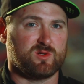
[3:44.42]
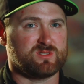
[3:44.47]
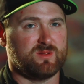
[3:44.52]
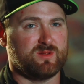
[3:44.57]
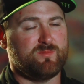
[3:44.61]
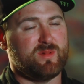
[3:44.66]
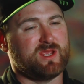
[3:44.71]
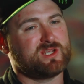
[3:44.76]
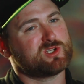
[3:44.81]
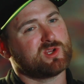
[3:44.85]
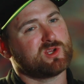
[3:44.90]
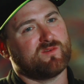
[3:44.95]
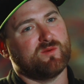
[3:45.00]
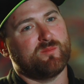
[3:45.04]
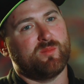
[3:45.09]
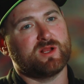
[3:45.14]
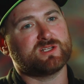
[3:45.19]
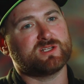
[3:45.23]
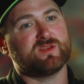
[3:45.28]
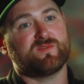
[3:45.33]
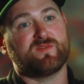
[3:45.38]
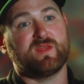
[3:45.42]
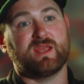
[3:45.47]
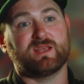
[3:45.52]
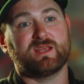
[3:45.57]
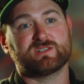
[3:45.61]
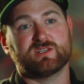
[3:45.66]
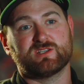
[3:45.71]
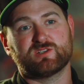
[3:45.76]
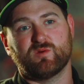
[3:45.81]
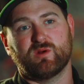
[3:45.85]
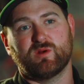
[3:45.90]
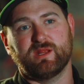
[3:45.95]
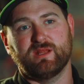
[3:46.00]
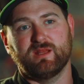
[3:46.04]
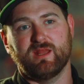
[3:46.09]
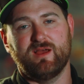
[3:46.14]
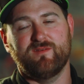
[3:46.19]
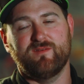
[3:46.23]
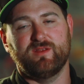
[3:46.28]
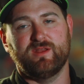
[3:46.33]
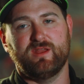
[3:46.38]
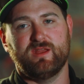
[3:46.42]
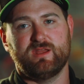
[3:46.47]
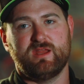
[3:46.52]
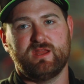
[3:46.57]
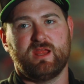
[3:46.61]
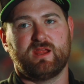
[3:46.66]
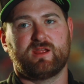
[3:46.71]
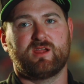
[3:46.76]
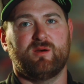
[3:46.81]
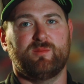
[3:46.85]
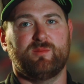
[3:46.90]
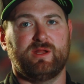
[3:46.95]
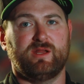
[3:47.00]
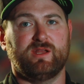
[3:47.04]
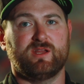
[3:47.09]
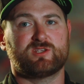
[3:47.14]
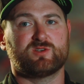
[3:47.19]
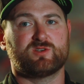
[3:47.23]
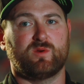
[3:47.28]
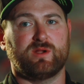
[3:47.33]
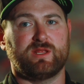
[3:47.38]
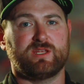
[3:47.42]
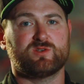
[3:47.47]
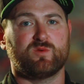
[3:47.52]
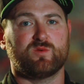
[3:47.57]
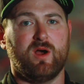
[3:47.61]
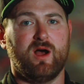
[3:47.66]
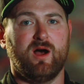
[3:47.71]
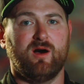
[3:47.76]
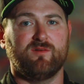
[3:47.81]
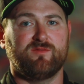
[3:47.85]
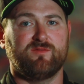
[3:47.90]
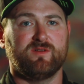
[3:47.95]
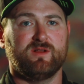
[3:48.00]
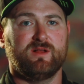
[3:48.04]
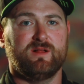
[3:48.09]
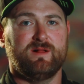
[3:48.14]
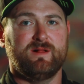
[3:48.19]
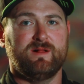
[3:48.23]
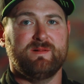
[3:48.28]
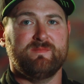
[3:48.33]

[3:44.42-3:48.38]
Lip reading: it was a mixture of a bunch of things in 2011, and coming into 2012,